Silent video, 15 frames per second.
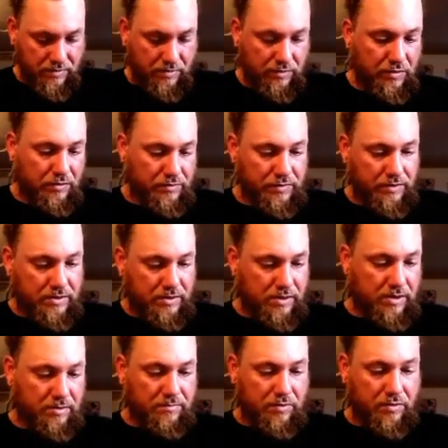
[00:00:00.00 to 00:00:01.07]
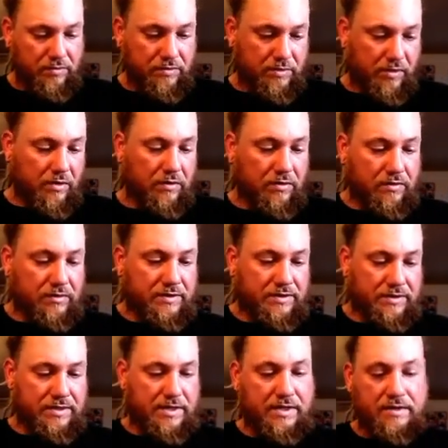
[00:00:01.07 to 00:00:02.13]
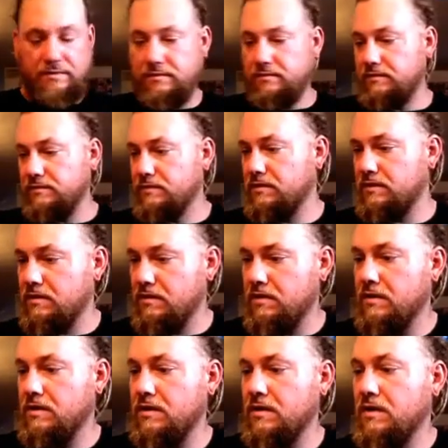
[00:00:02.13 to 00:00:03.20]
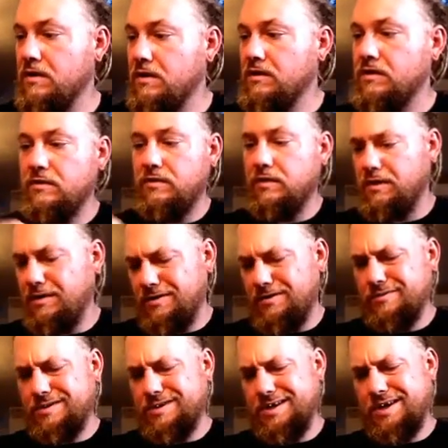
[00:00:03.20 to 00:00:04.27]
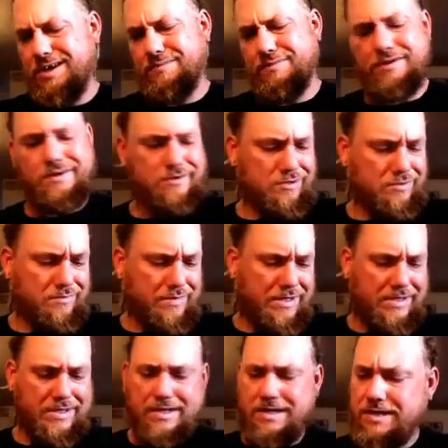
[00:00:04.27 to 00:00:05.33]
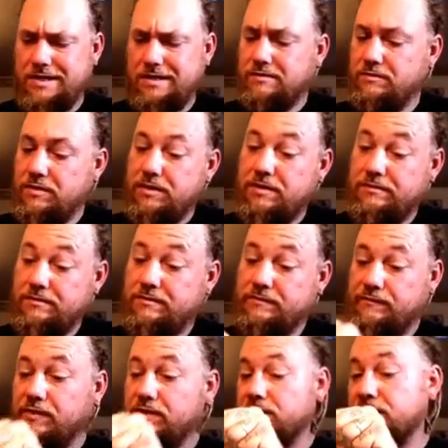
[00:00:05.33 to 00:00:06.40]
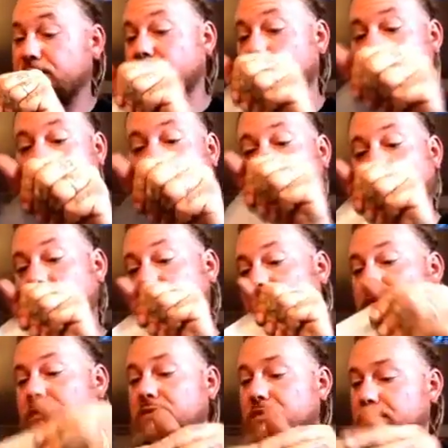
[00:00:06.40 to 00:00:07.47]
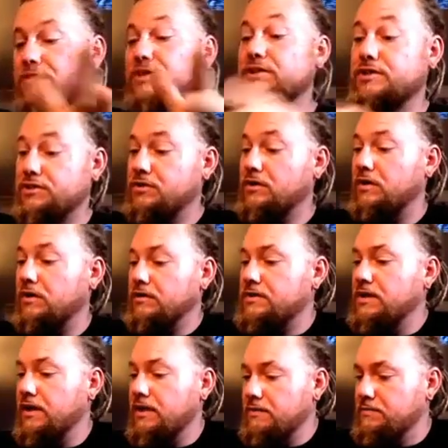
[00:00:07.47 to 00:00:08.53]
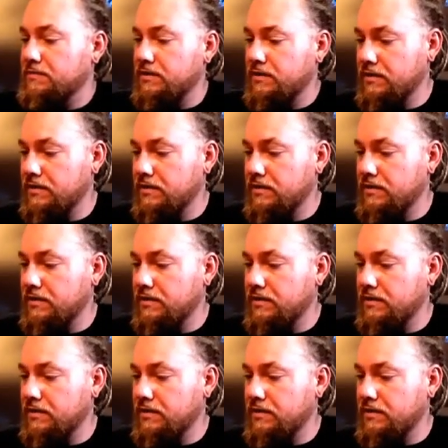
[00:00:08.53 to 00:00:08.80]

The noodle's going to help hold all this down. You think, oh, tape, I don't know about that. Well, first of all, y'all, this is strong tape.